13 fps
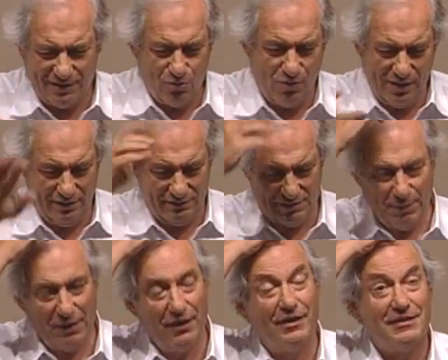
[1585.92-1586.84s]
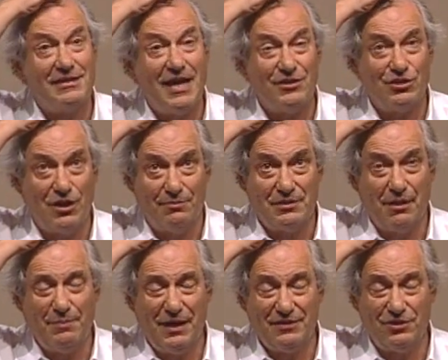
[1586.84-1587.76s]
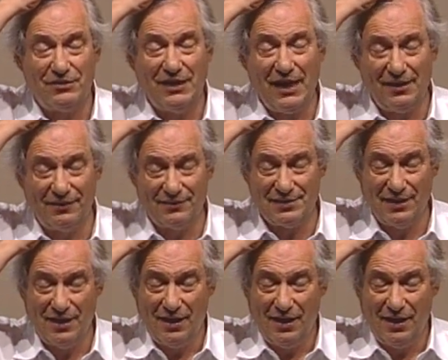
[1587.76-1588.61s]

a coin spun on its edge comes up heads or tails?